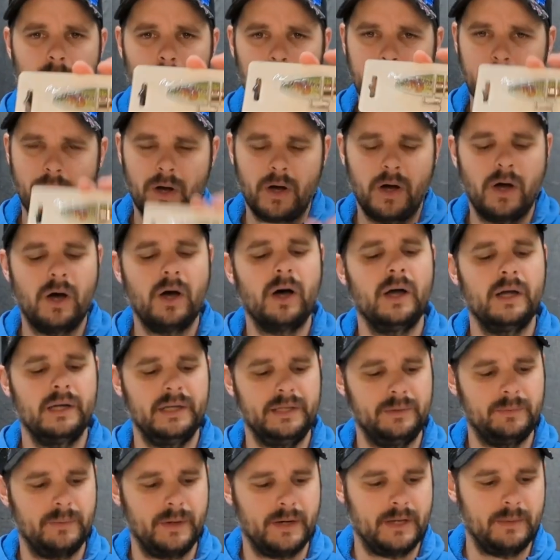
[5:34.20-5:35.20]
I would
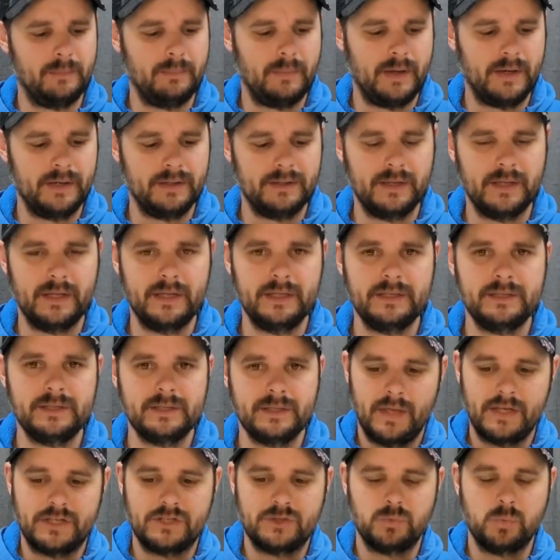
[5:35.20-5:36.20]
highly recommend these.
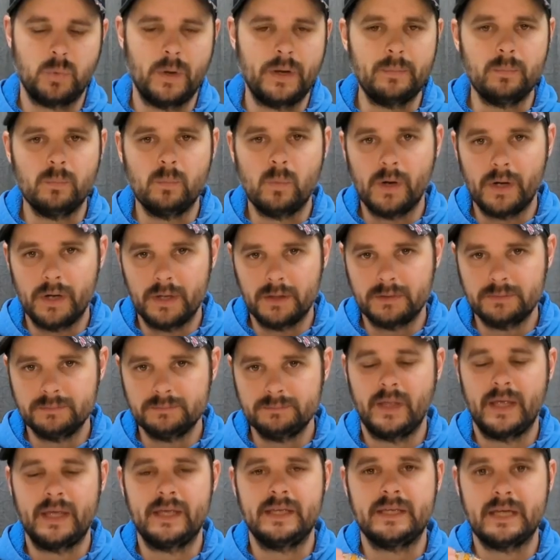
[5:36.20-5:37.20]
They swim well,
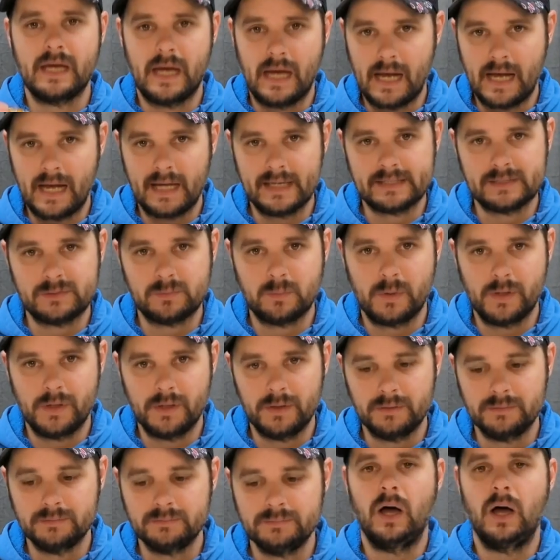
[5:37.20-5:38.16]
they cast well.